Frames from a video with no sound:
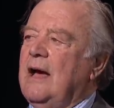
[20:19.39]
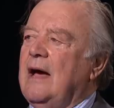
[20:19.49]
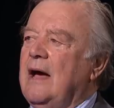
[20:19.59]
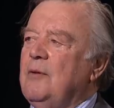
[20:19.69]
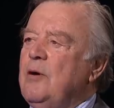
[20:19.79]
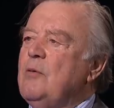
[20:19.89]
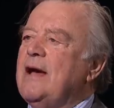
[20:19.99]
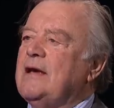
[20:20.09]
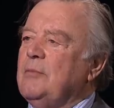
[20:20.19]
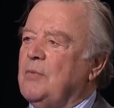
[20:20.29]
Uh, we were
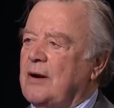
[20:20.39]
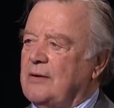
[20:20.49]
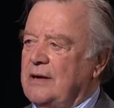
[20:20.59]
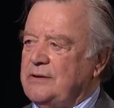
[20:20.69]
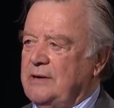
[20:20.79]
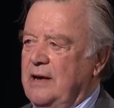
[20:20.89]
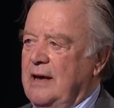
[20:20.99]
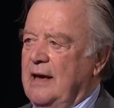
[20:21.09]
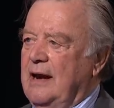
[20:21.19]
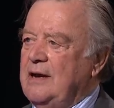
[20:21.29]
making progress.
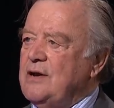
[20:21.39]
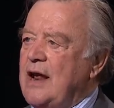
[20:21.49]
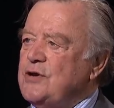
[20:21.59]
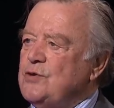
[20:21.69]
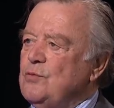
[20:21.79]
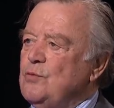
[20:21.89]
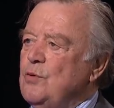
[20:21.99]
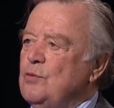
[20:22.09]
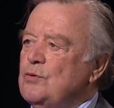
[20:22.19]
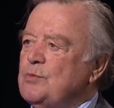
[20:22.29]
An international
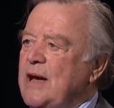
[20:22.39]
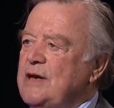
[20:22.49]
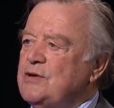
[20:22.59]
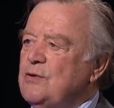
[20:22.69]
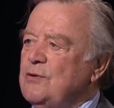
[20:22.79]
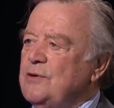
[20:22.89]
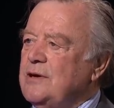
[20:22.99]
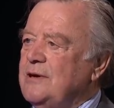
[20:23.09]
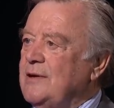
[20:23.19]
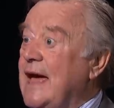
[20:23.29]
rules-based
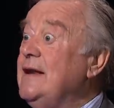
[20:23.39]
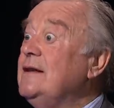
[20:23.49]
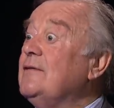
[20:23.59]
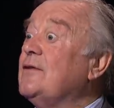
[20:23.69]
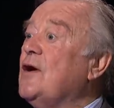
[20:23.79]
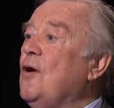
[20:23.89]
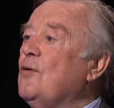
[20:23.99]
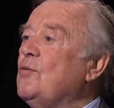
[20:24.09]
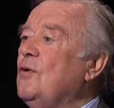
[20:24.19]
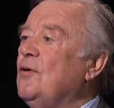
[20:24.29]
order, the end of the
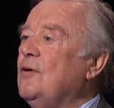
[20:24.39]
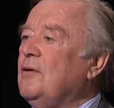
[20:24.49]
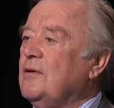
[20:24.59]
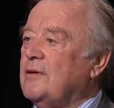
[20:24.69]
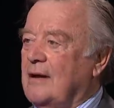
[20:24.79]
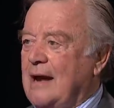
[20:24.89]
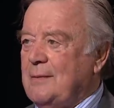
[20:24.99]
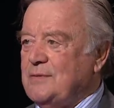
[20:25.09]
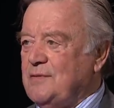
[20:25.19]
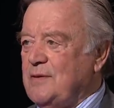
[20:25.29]
Cold War,
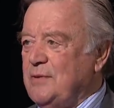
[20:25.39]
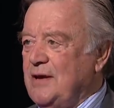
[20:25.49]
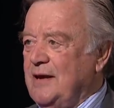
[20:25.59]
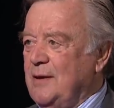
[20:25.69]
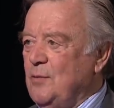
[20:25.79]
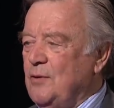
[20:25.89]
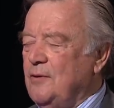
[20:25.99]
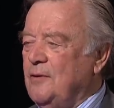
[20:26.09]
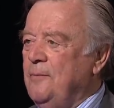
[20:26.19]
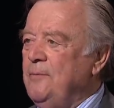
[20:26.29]
collapse of the Berlin
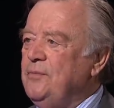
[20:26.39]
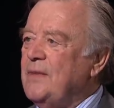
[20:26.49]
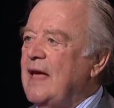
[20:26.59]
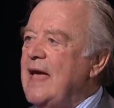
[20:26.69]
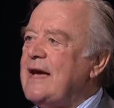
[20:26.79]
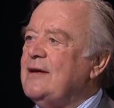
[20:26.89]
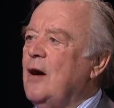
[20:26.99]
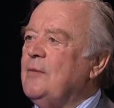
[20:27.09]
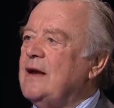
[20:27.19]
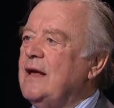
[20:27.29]
Wall.
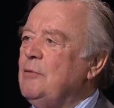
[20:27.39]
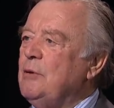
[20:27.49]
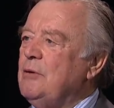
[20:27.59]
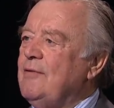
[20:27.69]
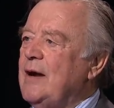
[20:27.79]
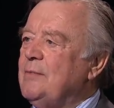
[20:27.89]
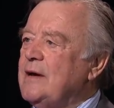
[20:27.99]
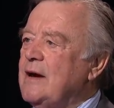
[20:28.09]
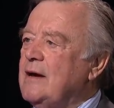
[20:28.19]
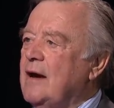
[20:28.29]
Economically, we were
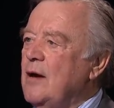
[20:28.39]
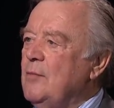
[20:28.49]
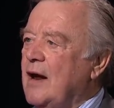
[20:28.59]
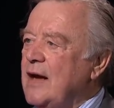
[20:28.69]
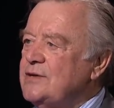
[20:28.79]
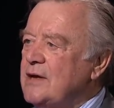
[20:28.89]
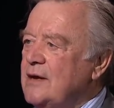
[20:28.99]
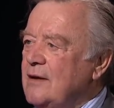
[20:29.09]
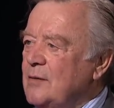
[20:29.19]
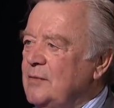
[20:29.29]
developing a globalised
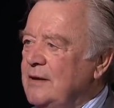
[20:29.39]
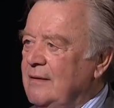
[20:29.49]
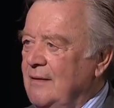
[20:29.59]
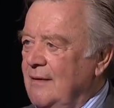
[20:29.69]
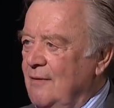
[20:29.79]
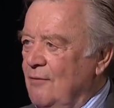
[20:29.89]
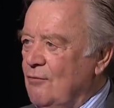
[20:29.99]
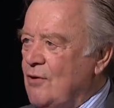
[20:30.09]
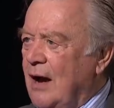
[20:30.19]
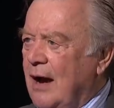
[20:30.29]
economy. All
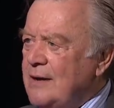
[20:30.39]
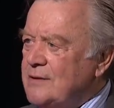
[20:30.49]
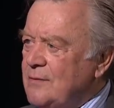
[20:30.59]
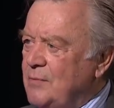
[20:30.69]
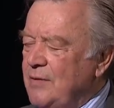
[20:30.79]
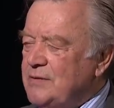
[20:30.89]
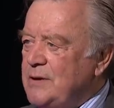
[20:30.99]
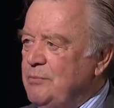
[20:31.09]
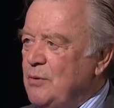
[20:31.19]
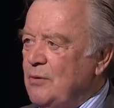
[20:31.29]
kinds of
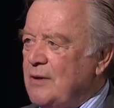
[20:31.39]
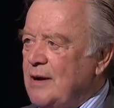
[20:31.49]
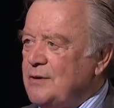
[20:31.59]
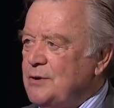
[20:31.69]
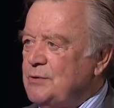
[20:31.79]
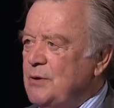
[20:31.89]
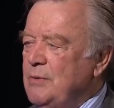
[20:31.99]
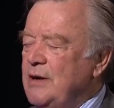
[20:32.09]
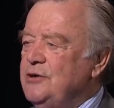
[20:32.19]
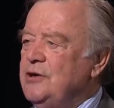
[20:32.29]
previously poor countries were
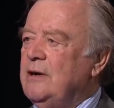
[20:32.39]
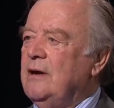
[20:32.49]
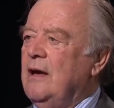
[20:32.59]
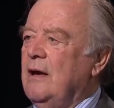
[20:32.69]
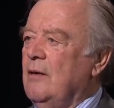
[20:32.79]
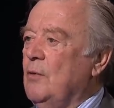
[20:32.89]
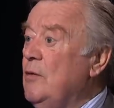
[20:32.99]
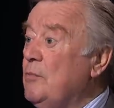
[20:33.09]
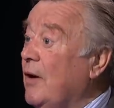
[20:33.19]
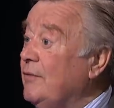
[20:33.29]
emerging.
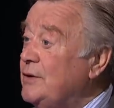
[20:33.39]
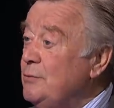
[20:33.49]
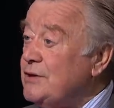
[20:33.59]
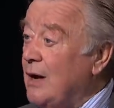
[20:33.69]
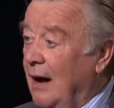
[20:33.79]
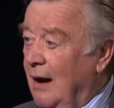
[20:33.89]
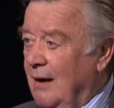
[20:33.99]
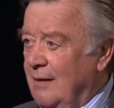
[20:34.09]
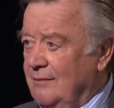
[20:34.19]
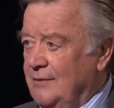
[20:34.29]
World poverty was
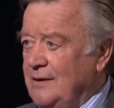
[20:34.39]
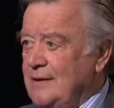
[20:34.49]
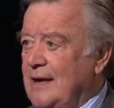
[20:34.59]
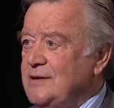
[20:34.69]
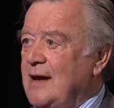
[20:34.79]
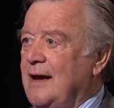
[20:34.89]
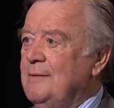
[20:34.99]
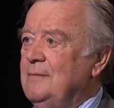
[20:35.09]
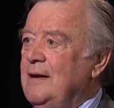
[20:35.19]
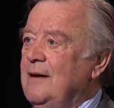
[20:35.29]
halved in that
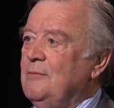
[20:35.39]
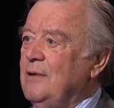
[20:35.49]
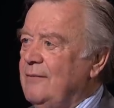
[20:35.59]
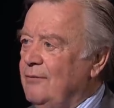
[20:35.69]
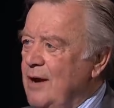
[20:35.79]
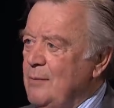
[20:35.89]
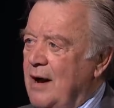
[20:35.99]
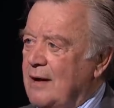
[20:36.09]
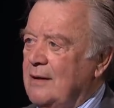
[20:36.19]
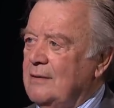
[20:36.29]
time. We had free
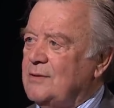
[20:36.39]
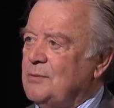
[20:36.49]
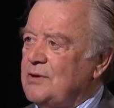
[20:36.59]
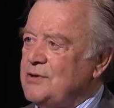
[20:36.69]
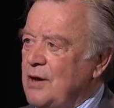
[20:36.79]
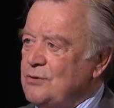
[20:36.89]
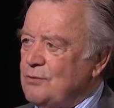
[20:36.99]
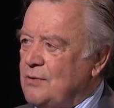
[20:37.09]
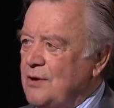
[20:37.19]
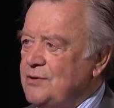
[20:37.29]
markets with a
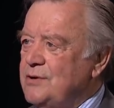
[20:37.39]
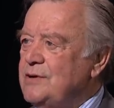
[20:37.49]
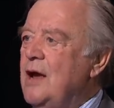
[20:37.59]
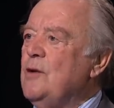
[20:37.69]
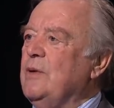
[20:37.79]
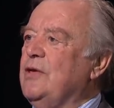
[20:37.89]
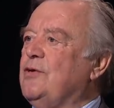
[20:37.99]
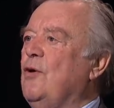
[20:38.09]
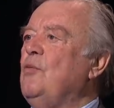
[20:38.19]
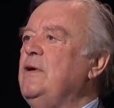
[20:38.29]
social conscience. We
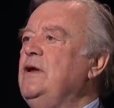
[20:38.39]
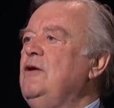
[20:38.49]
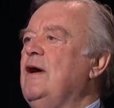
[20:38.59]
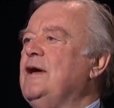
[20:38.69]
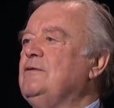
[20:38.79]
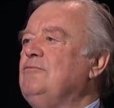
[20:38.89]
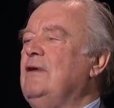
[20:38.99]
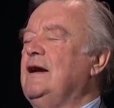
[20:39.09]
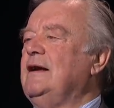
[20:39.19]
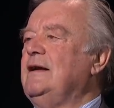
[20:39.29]
thought we knew how to
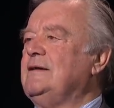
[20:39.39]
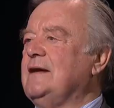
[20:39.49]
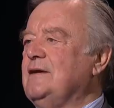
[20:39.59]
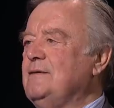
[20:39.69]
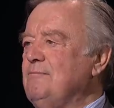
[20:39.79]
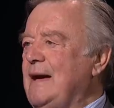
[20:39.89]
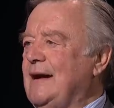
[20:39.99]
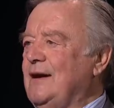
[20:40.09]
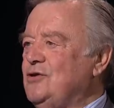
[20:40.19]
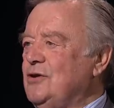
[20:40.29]
run it, how to
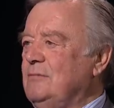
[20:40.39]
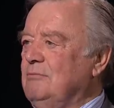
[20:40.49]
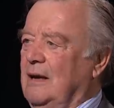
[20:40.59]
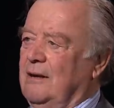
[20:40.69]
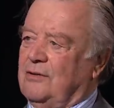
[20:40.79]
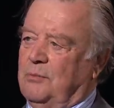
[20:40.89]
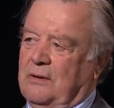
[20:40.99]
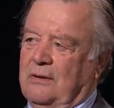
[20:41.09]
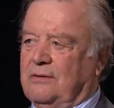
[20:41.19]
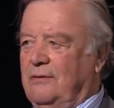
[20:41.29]
manage it, monetary
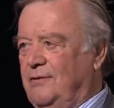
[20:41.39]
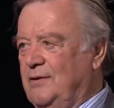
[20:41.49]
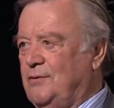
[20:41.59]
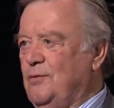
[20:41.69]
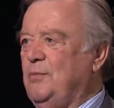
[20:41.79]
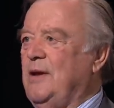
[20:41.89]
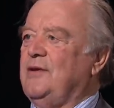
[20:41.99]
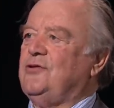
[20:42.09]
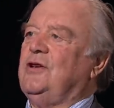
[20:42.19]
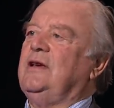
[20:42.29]
policy, fiscal
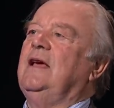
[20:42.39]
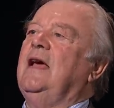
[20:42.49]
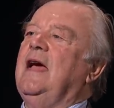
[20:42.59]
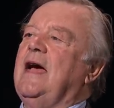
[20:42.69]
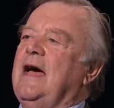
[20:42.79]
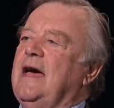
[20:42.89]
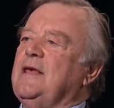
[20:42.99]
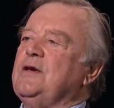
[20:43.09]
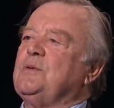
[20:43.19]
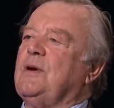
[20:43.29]
policy. Uh,
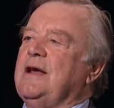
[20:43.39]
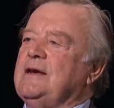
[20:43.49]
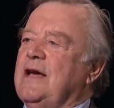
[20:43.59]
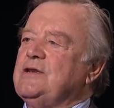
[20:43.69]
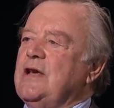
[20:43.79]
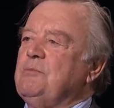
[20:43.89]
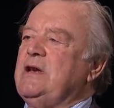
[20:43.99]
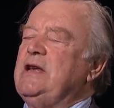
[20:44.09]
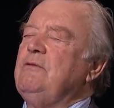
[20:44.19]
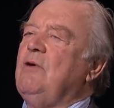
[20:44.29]
those were great days. And we
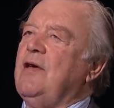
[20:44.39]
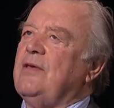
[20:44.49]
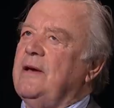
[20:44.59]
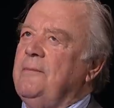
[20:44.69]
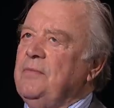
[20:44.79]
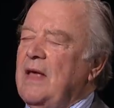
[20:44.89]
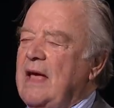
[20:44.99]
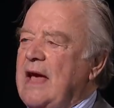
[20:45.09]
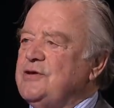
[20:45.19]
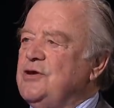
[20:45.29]
did rather,
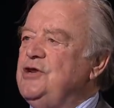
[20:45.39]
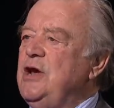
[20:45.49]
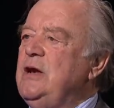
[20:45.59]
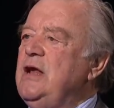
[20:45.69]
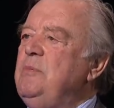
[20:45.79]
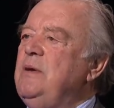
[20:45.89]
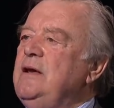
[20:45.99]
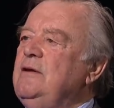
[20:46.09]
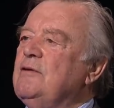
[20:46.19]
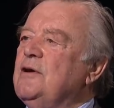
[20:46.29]
as the G D P
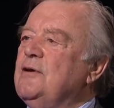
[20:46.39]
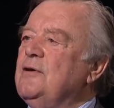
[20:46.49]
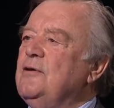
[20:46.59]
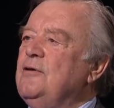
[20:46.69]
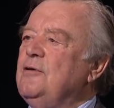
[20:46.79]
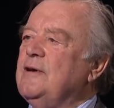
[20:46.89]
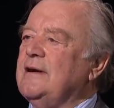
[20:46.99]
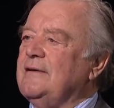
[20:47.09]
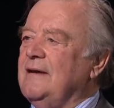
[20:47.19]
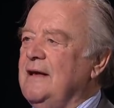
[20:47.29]
grew
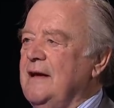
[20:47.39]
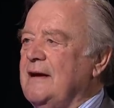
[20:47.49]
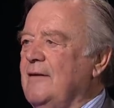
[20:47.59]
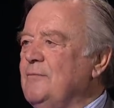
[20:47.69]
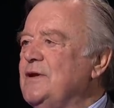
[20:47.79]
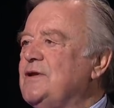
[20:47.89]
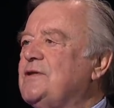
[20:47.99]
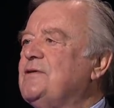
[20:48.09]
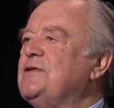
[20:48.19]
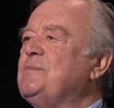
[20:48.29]
and governments
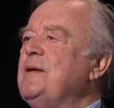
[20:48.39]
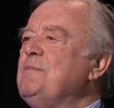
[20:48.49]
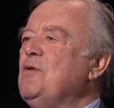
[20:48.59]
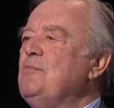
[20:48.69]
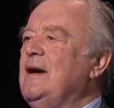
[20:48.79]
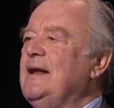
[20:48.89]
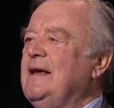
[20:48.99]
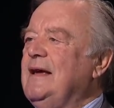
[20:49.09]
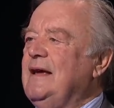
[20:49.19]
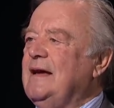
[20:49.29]
could spend more
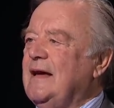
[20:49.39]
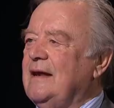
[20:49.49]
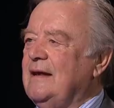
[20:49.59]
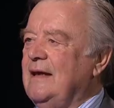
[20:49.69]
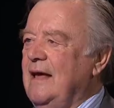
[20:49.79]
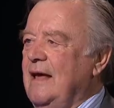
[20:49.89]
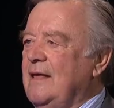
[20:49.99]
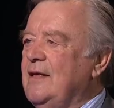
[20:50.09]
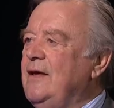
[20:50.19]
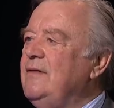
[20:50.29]
money and
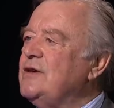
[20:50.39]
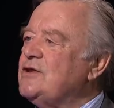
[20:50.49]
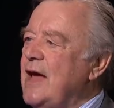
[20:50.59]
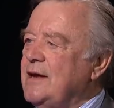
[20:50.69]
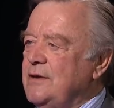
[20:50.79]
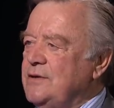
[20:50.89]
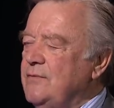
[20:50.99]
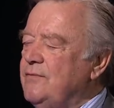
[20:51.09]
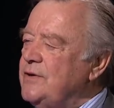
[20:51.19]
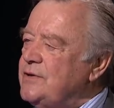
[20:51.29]
the living standards
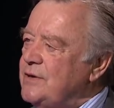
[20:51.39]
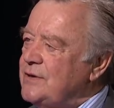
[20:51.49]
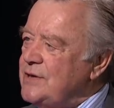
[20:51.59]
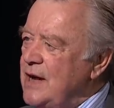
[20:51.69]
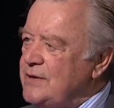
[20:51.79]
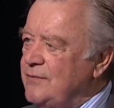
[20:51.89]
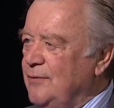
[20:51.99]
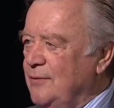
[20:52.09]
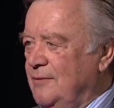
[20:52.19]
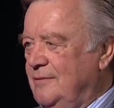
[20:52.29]
of the
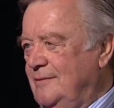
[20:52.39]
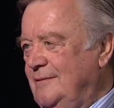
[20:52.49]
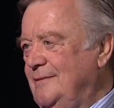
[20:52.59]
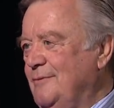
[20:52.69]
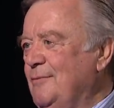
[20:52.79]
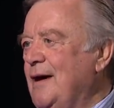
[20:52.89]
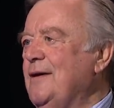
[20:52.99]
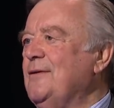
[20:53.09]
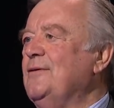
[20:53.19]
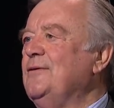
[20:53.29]
successful
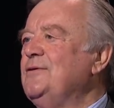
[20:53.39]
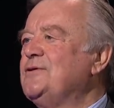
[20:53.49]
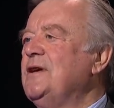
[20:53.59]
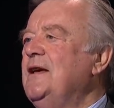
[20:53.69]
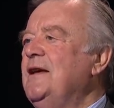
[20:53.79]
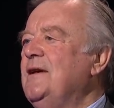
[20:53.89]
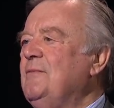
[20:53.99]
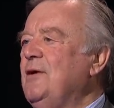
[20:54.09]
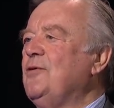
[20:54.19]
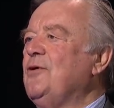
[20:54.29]
rose,
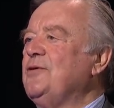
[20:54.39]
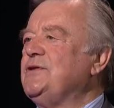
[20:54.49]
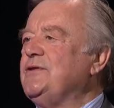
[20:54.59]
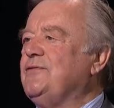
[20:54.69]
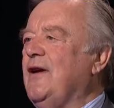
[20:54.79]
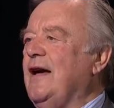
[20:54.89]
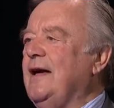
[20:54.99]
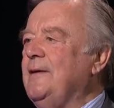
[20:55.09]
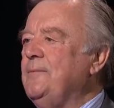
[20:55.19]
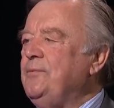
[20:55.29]
we all thought this is
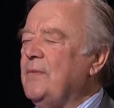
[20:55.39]
fine.